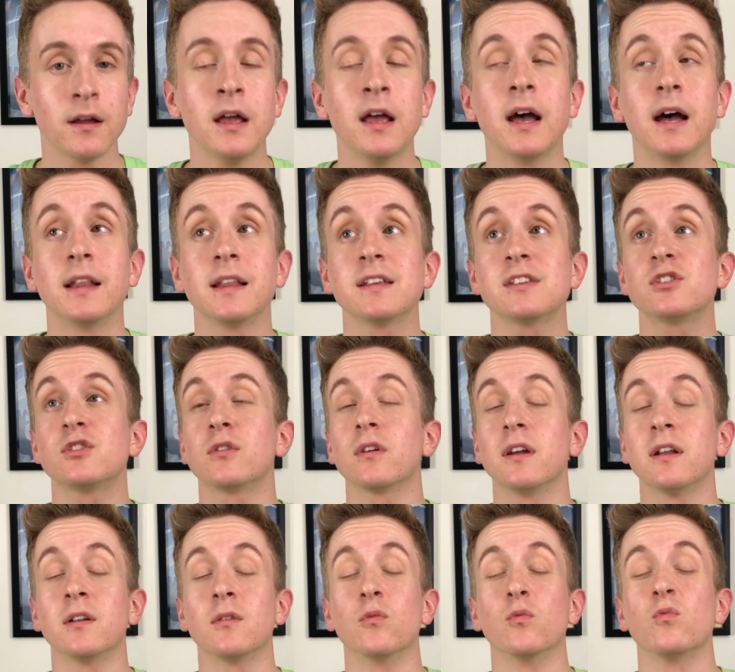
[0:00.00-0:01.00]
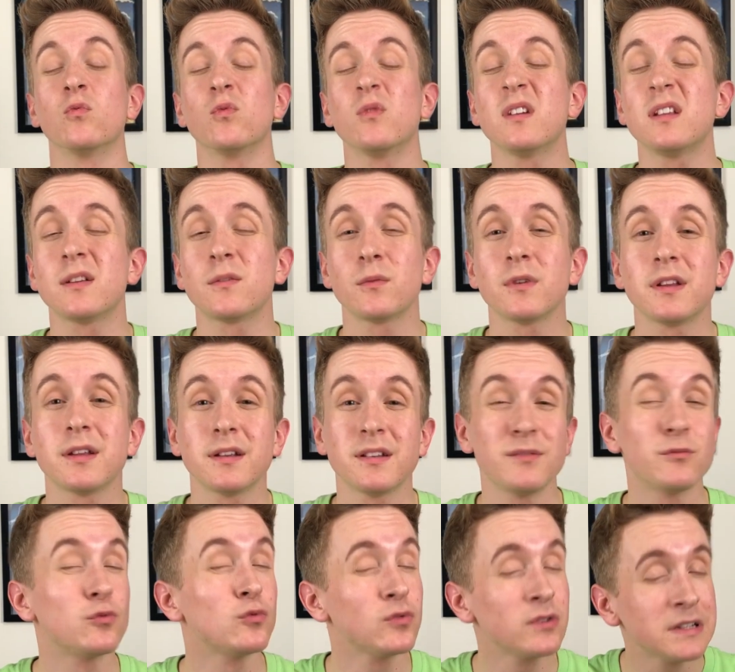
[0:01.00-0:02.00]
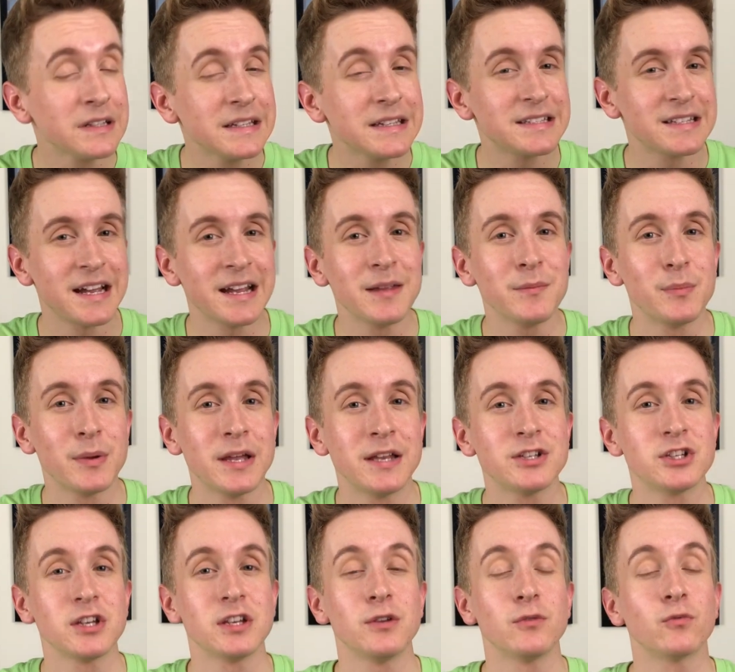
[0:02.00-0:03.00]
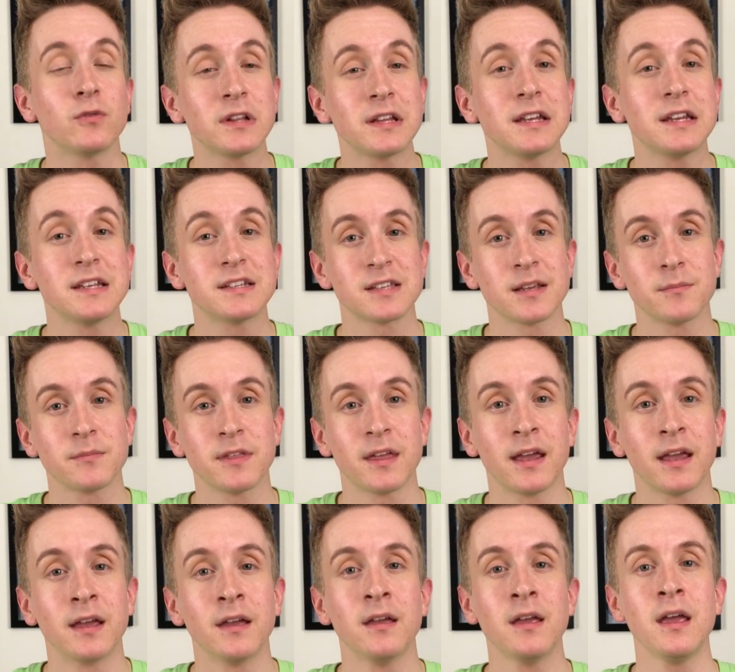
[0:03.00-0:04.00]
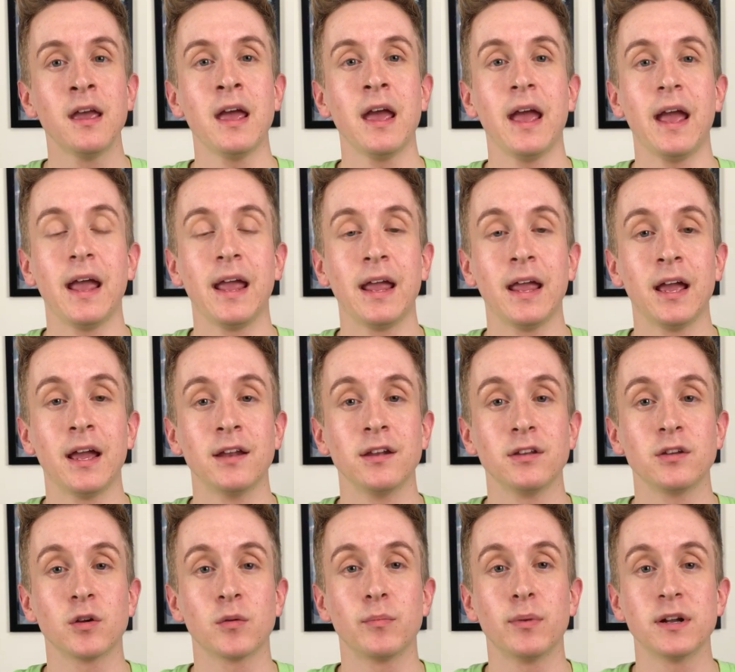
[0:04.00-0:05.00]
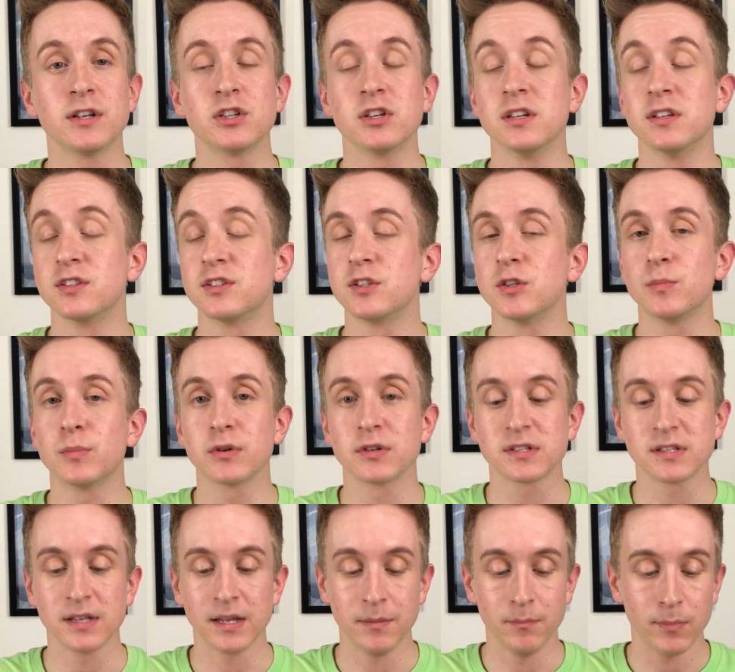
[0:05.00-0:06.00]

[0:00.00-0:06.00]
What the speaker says: Unless you're in a really, really, really tight pinch and you really need something and your budget is super slim.